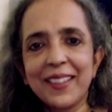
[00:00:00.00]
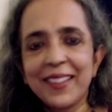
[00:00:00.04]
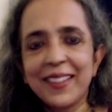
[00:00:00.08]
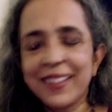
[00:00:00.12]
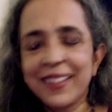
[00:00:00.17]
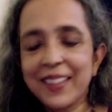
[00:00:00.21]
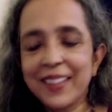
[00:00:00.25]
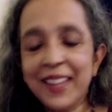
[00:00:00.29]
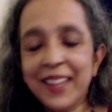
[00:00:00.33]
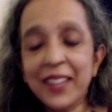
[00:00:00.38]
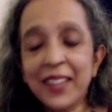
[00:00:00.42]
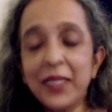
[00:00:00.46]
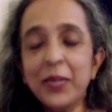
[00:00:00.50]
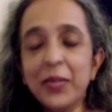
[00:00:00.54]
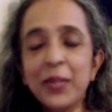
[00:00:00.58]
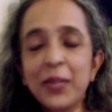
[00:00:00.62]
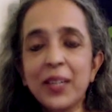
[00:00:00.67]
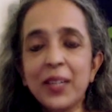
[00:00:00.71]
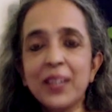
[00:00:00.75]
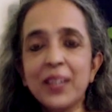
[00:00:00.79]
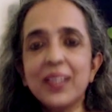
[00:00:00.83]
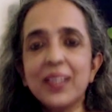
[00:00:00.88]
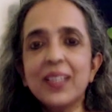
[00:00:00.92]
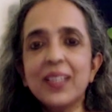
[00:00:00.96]
Thank you.
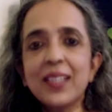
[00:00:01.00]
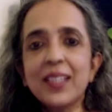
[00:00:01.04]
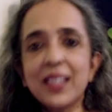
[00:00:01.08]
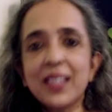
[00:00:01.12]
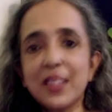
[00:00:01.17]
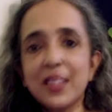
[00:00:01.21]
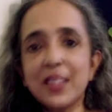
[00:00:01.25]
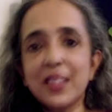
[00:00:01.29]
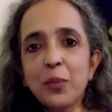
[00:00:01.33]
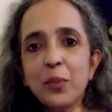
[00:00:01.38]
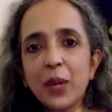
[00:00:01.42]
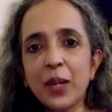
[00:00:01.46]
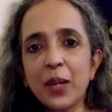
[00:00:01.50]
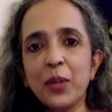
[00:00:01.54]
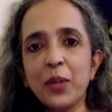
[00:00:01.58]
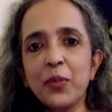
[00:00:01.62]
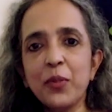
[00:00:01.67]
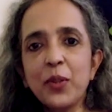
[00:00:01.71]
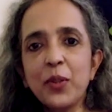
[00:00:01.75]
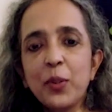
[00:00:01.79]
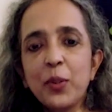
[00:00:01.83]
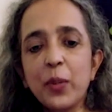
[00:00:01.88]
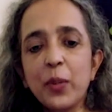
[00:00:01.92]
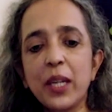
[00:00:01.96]
That is such a wonderful
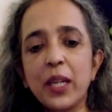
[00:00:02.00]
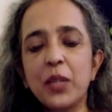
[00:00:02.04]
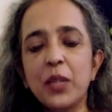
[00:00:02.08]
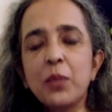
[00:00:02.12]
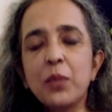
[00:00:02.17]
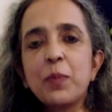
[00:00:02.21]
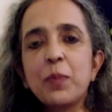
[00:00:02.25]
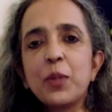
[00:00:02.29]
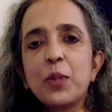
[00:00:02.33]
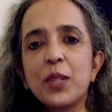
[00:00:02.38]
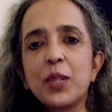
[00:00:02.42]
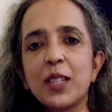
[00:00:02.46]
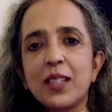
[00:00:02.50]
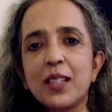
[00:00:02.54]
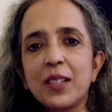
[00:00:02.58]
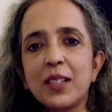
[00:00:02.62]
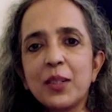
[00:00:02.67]
way to put it.